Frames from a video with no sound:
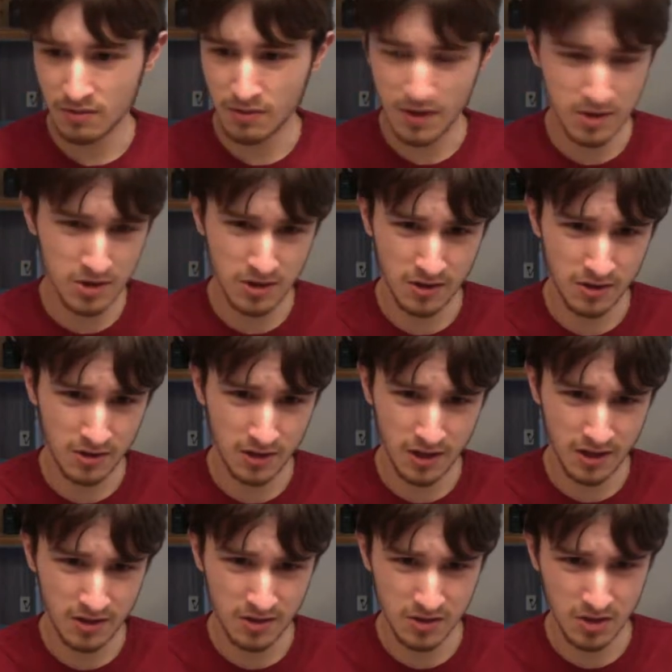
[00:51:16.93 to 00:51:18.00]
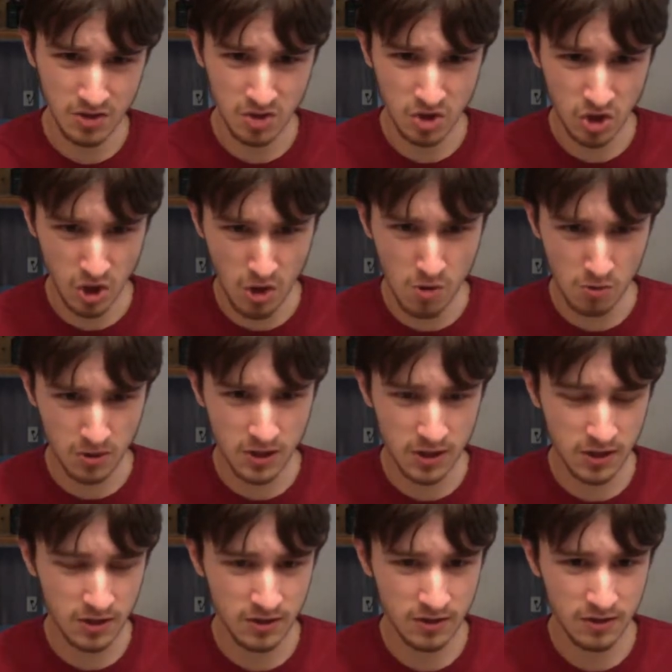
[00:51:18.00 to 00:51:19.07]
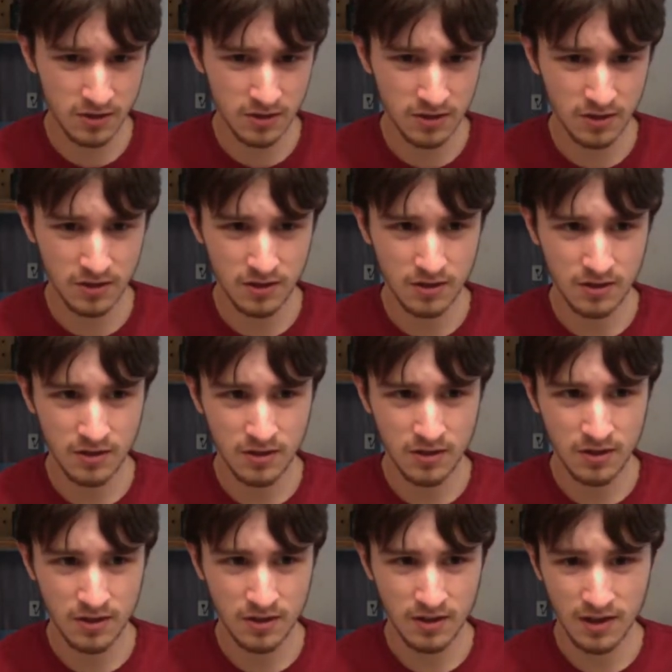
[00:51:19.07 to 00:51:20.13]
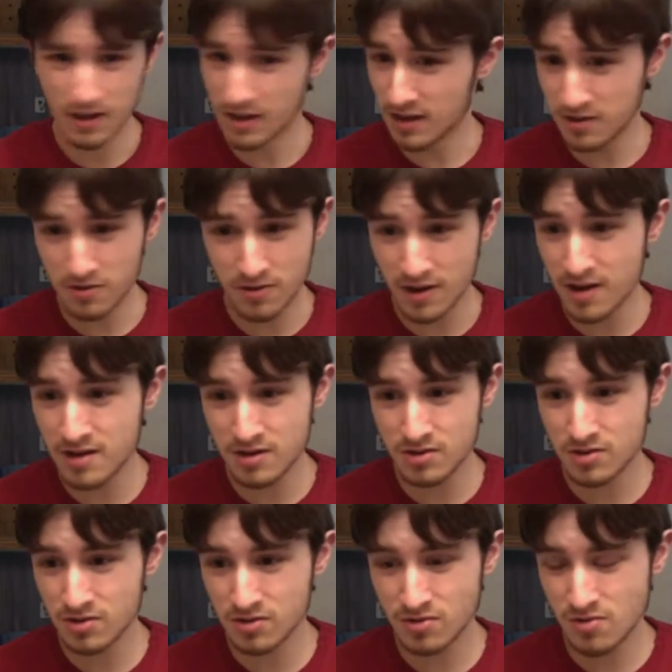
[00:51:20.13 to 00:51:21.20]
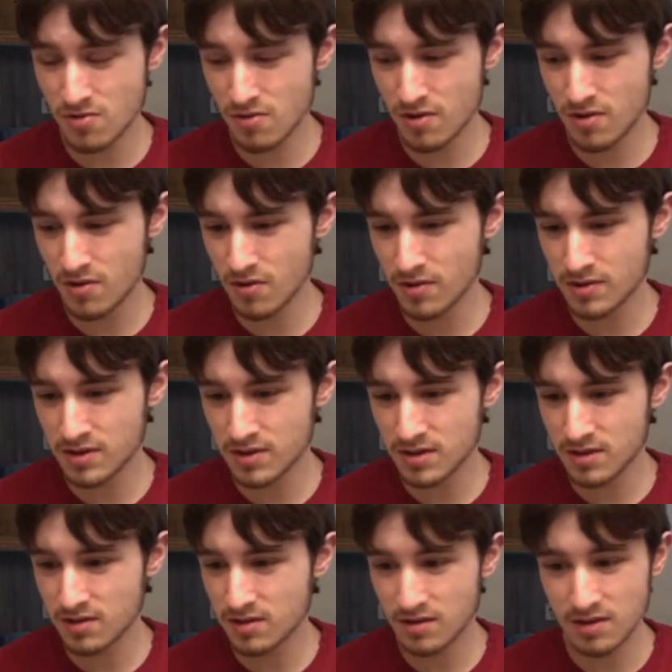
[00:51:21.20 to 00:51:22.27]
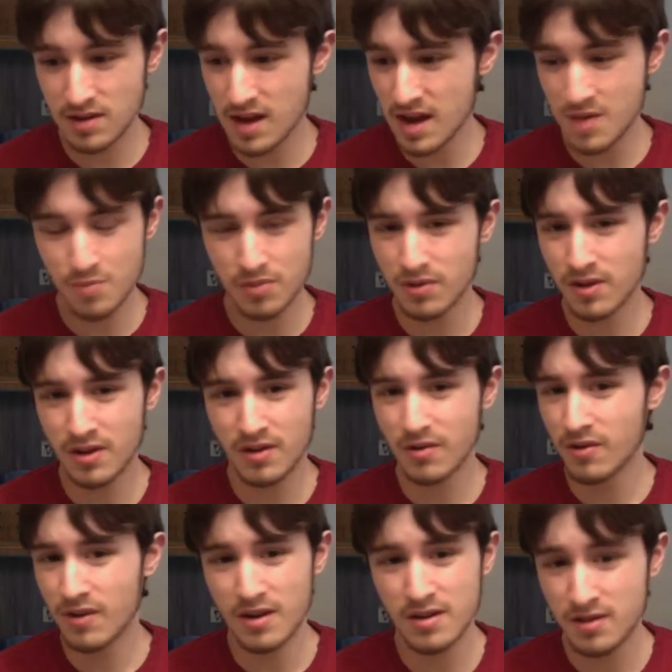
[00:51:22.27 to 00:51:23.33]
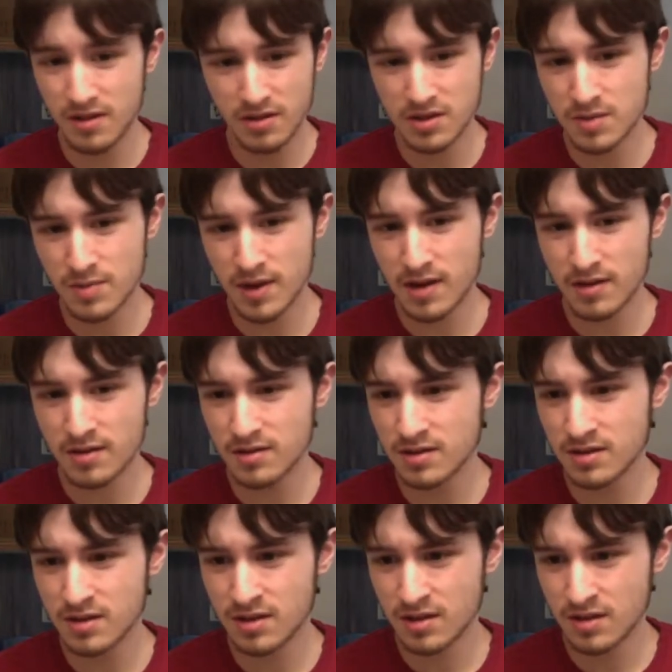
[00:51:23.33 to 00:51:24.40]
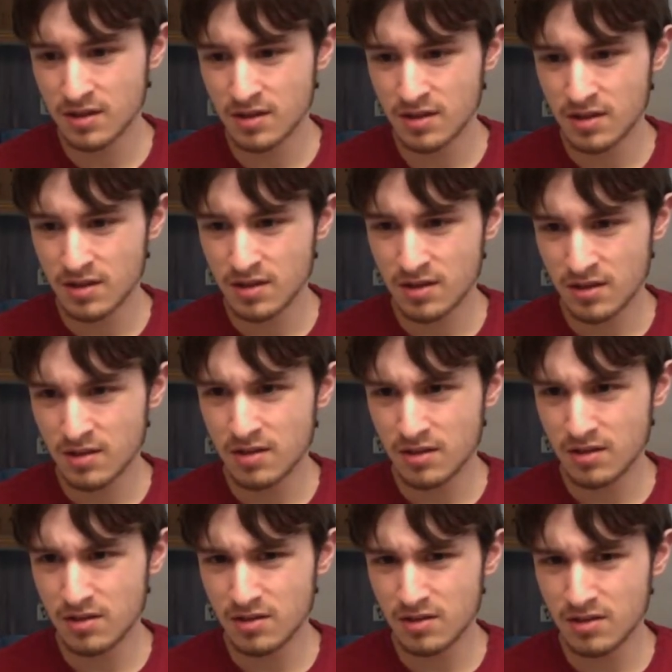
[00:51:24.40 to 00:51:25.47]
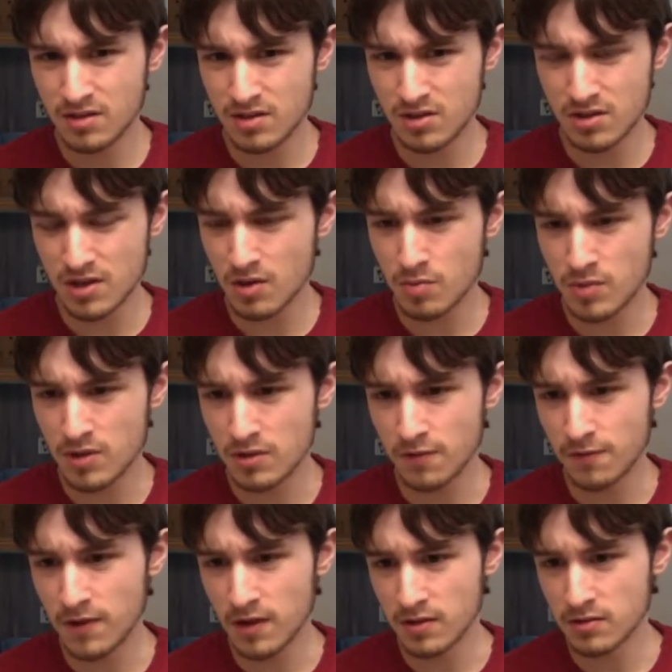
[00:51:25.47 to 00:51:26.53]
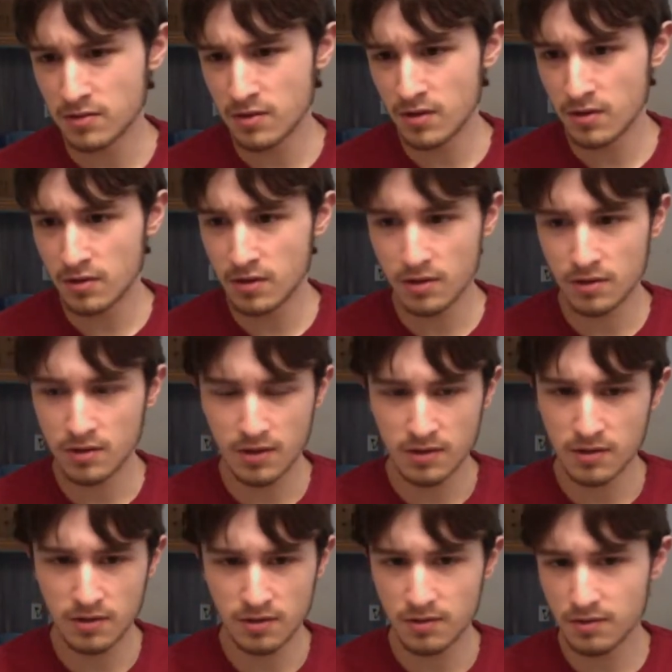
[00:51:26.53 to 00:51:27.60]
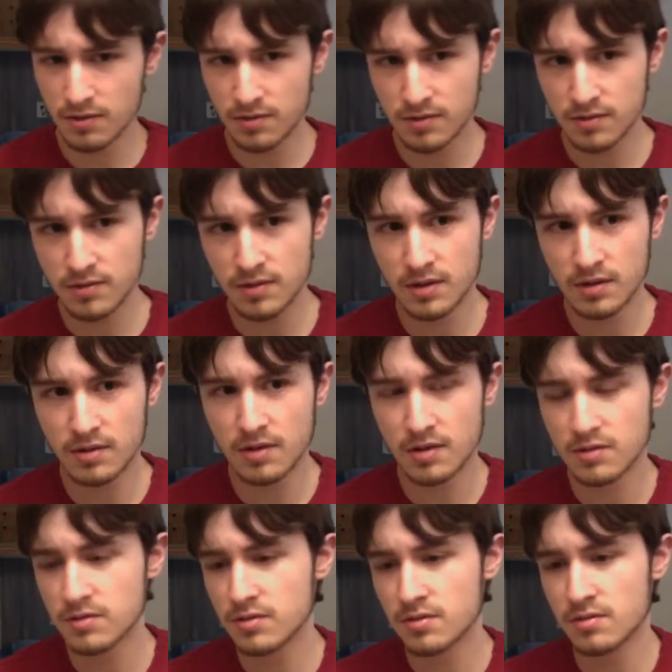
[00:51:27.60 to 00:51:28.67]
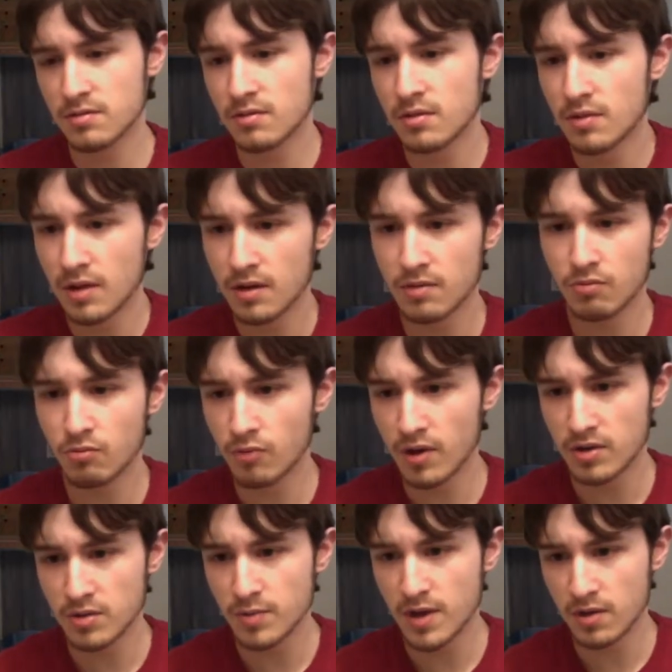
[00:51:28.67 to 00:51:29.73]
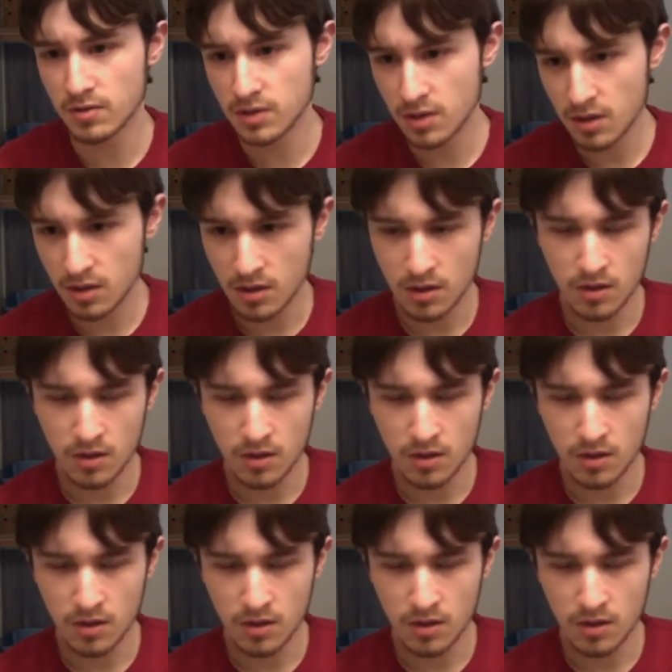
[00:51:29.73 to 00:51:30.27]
Ratchet and Clank is a joke, and I don't hate its story or its gameplay or anything else about it. It's just how mean the fans are, and that's all I rant about.